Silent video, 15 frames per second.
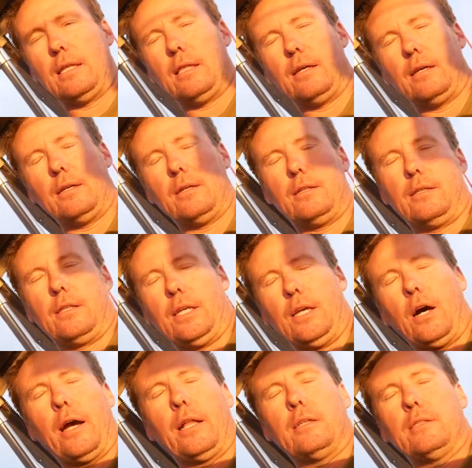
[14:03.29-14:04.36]
and the, the
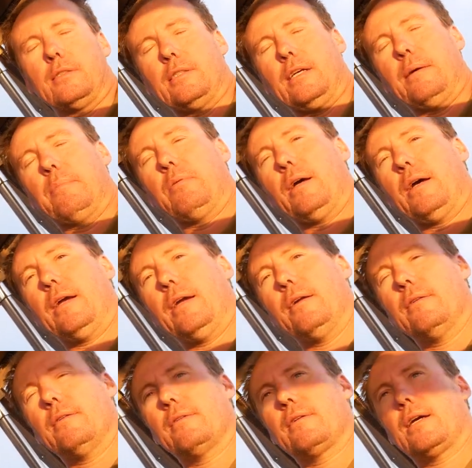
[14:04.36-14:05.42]
islands there play
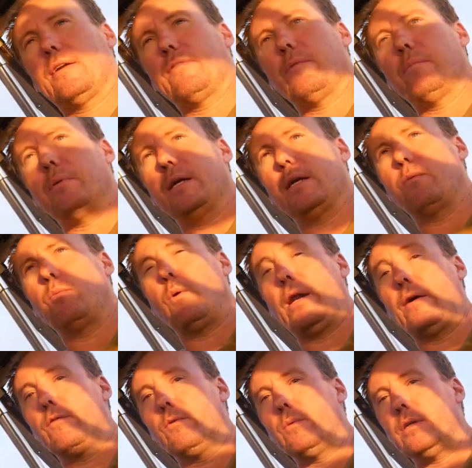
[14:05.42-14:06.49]
kind of a big
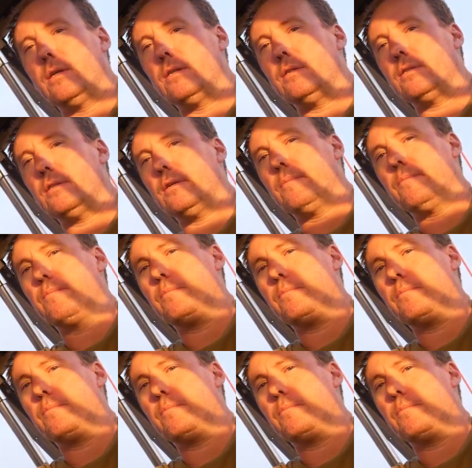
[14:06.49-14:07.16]
whatever with it. So,